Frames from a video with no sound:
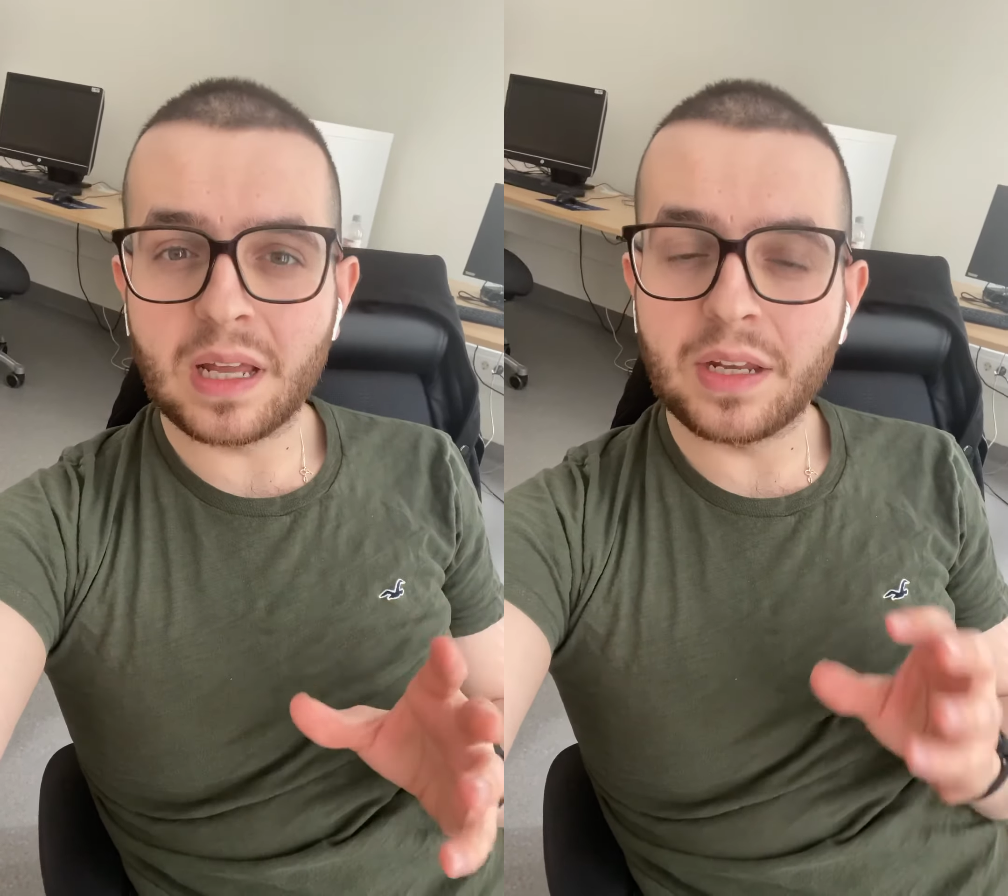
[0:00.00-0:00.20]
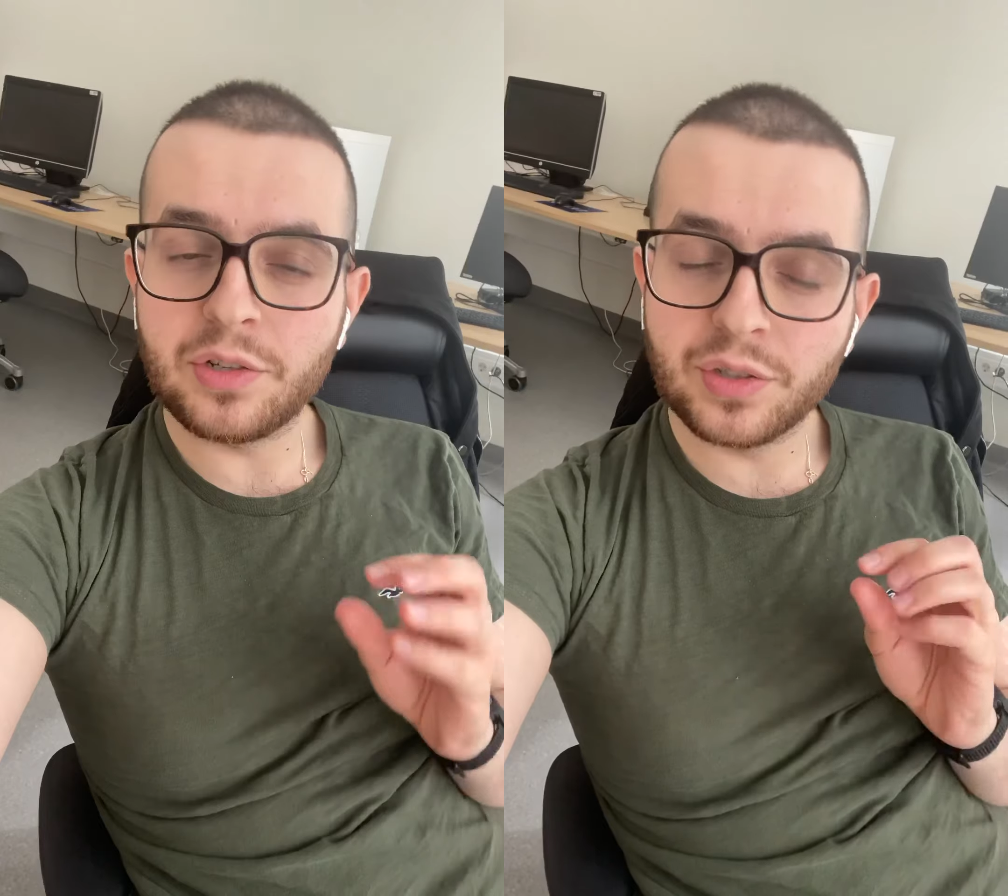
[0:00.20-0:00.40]

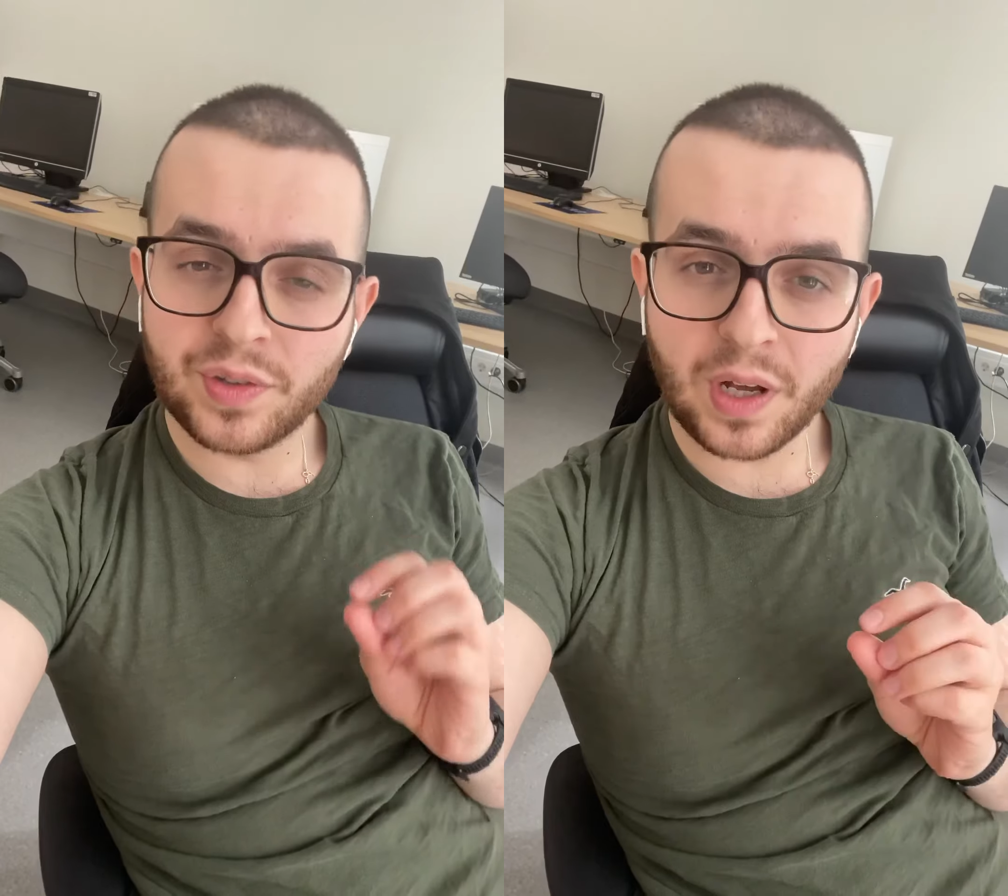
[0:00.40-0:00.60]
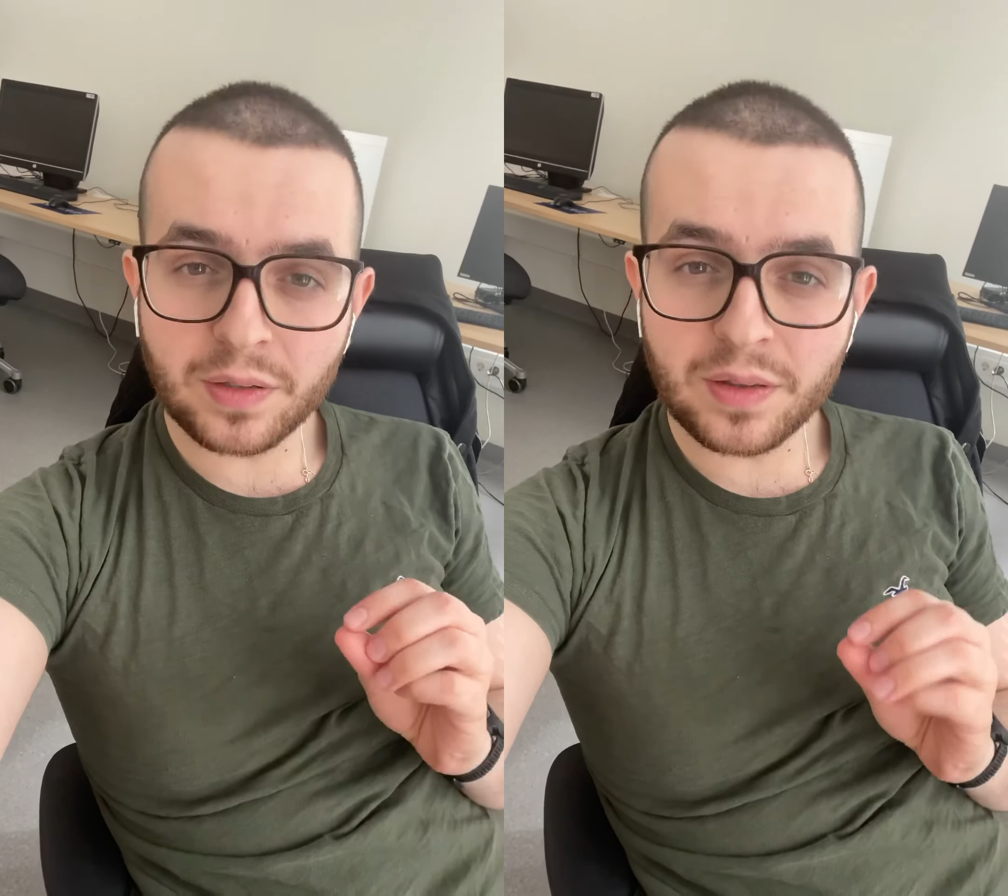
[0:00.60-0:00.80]
and you should
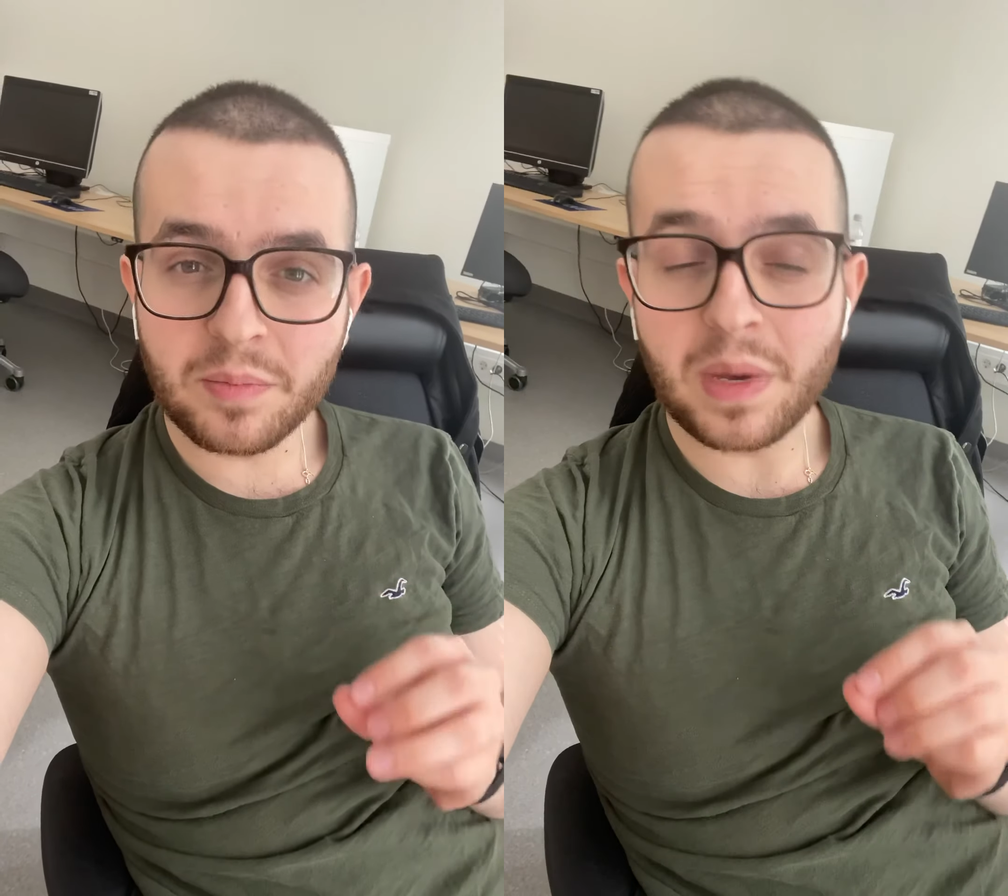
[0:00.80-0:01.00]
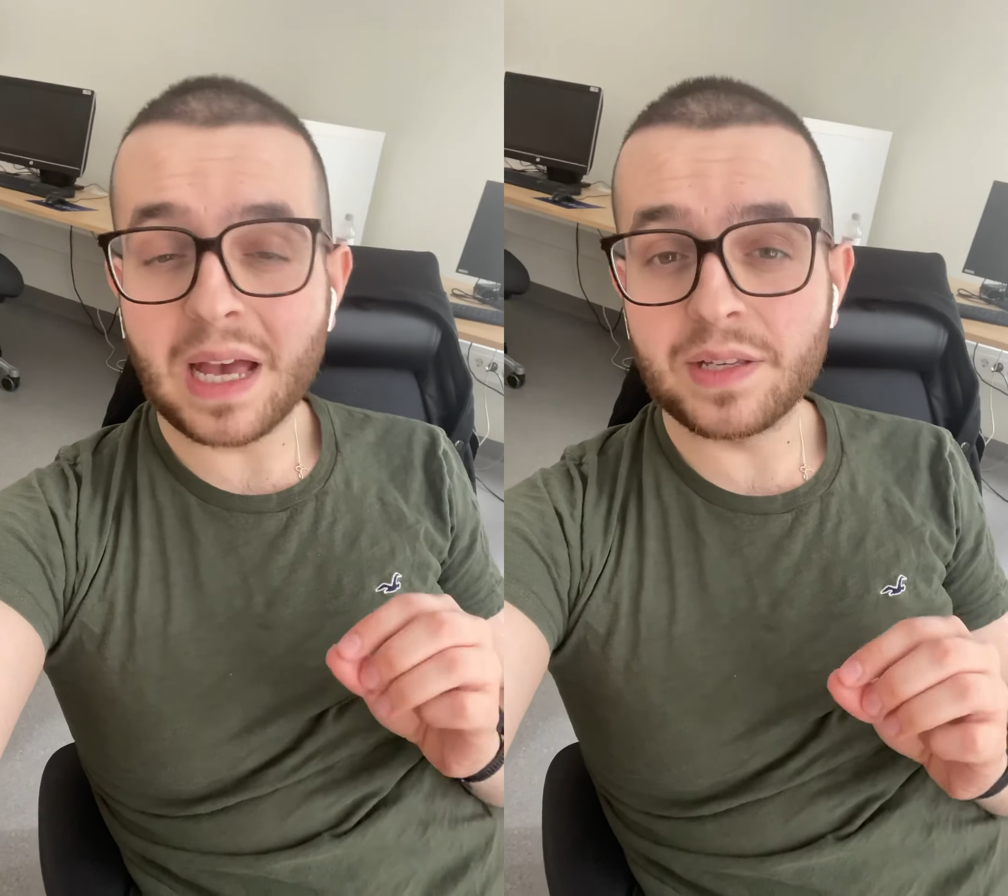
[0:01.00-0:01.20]
talk to
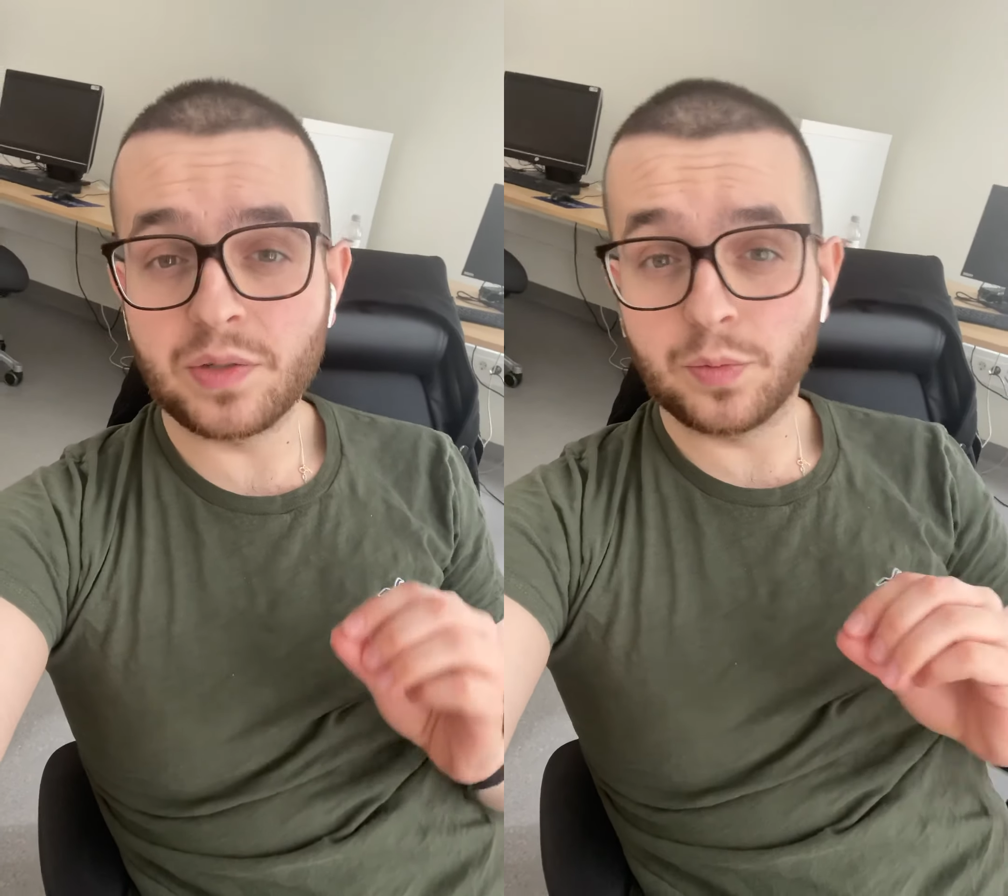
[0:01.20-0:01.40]
them as you